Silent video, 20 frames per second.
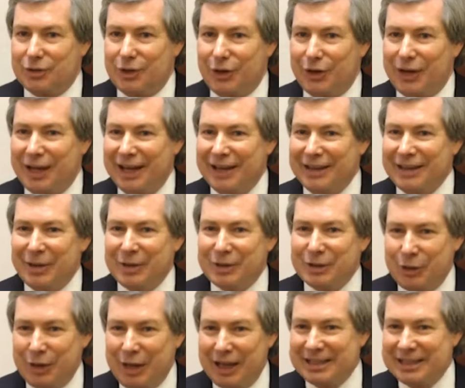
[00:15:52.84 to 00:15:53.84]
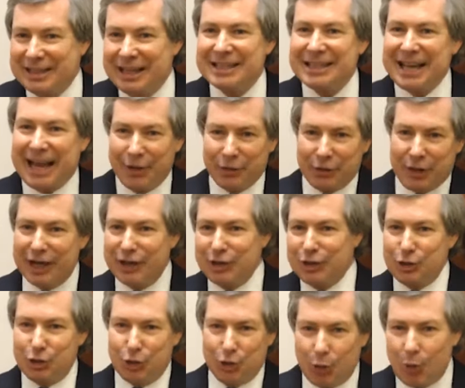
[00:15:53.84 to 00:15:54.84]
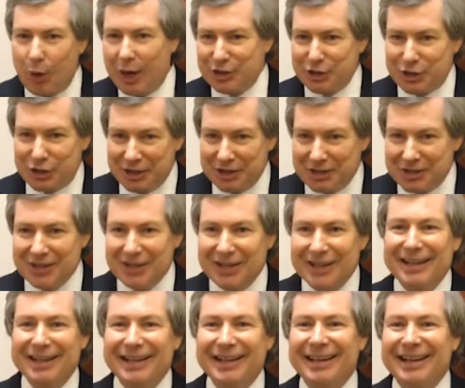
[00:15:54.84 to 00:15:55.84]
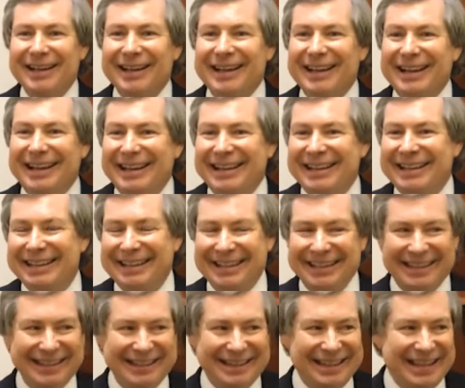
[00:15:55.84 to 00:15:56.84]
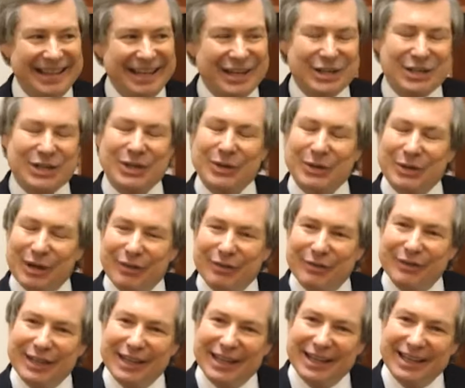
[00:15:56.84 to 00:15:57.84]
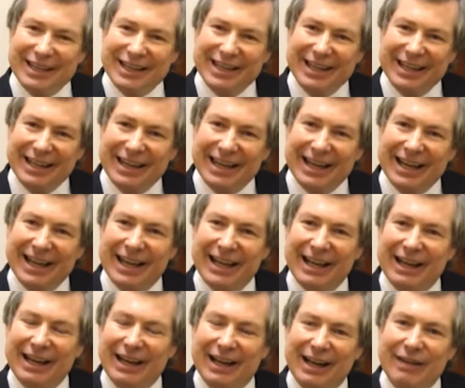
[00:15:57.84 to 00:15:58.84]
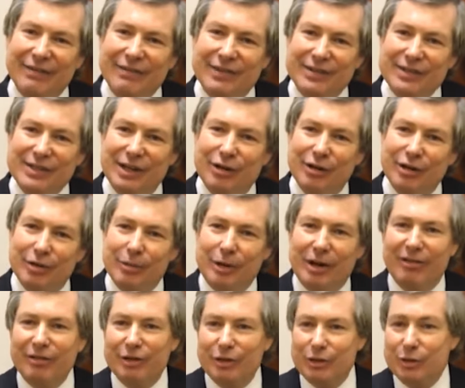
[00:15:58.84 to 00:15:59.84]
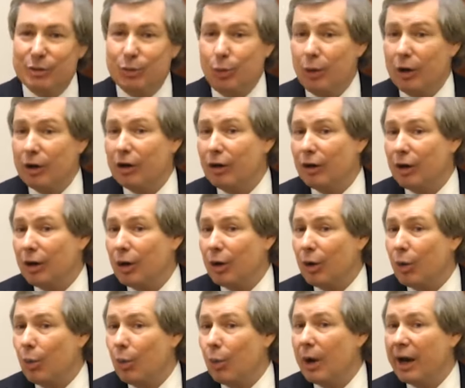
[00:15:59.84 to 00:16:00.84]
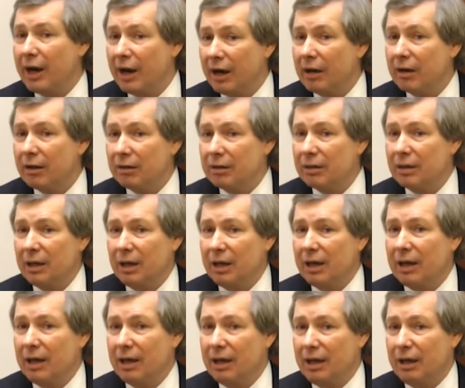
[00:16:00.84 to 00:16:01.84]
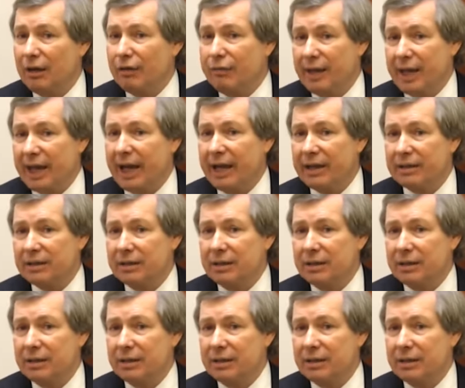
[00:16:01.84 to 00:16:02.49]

Okay, let's count that as two questions. The issue of the Syrian refugees, we're aware of that.